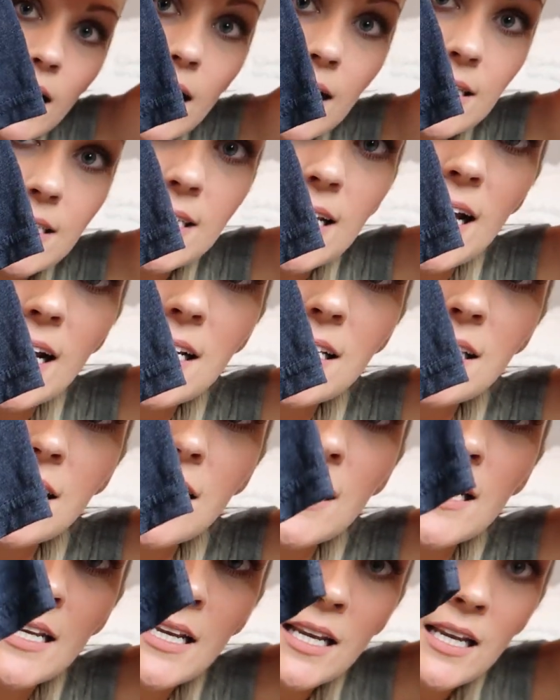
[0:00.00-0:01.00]
a
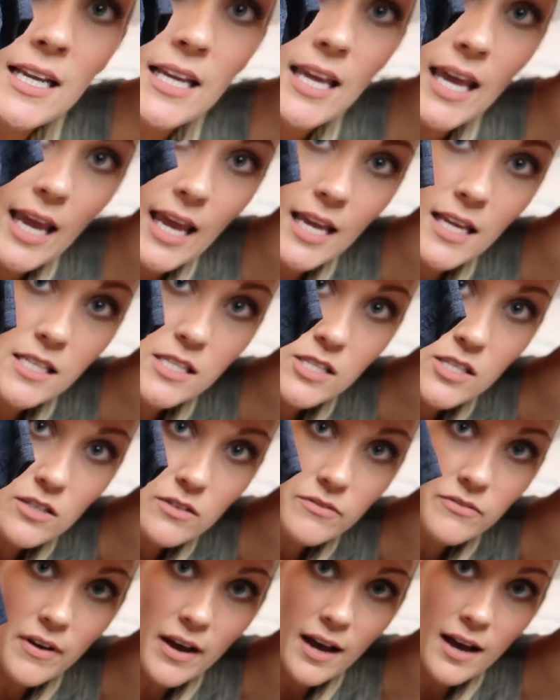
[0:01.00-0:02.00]
Texan can
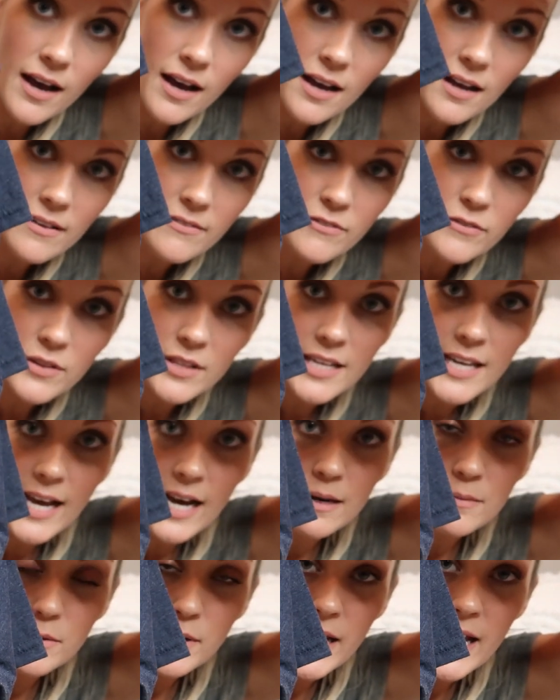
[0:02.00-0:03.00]
survive with a
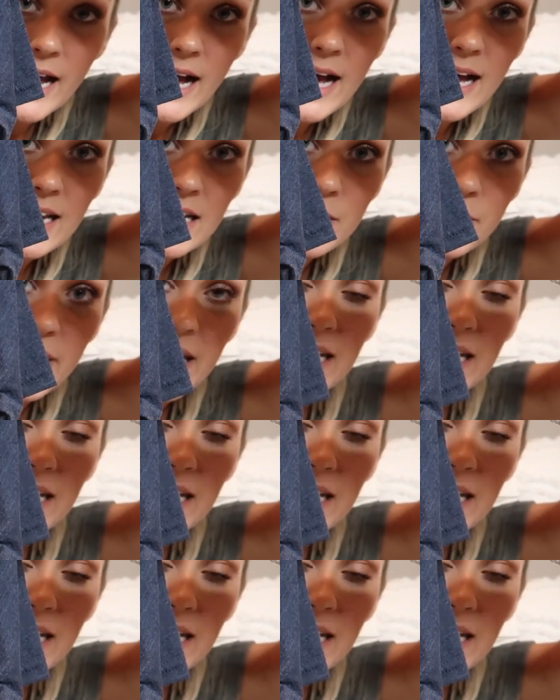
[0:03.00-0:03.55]
cowboy hat and a